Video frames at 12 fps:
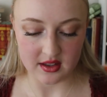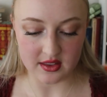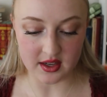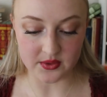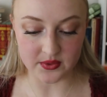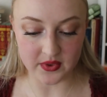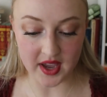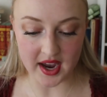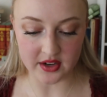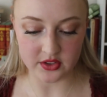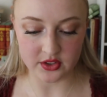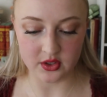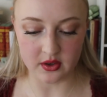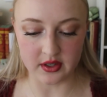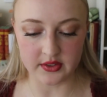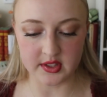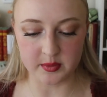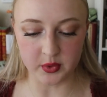that in fact you're
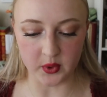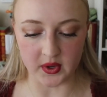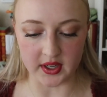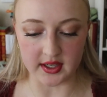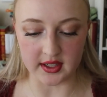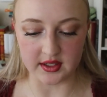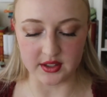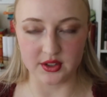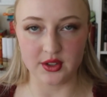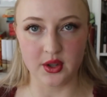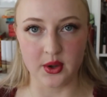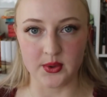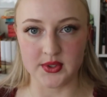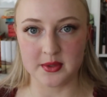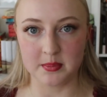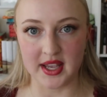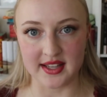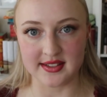exploring an
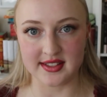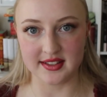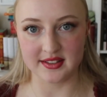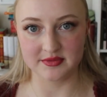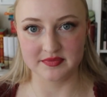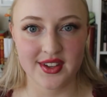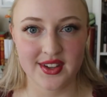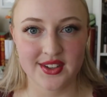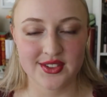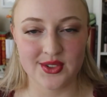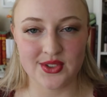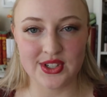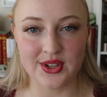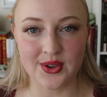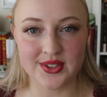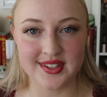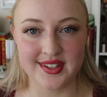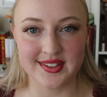enclosed basin. So she
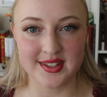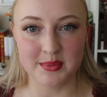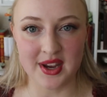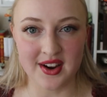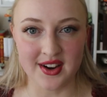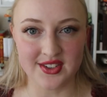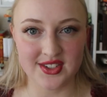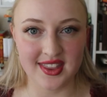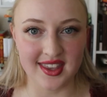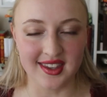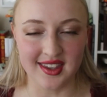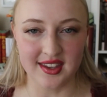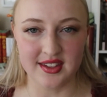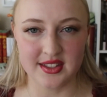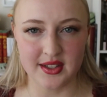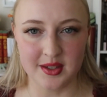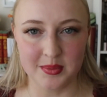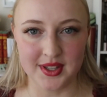goes into this marriage thinking
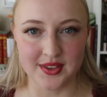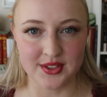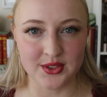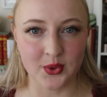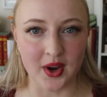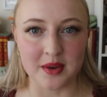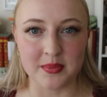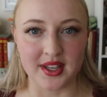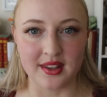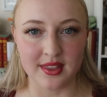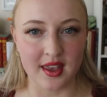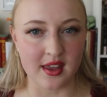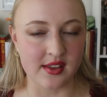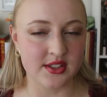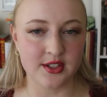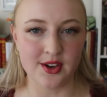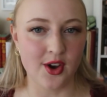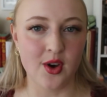it's going to be this great big thing
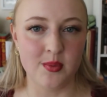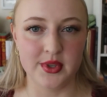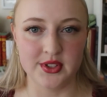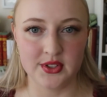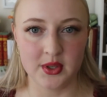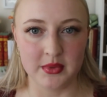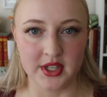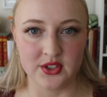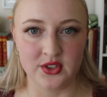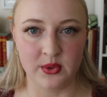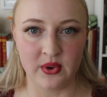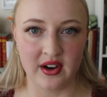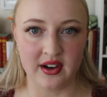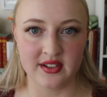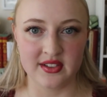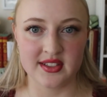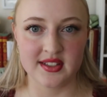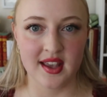that's going to open so many
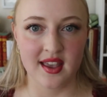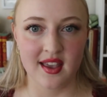doors,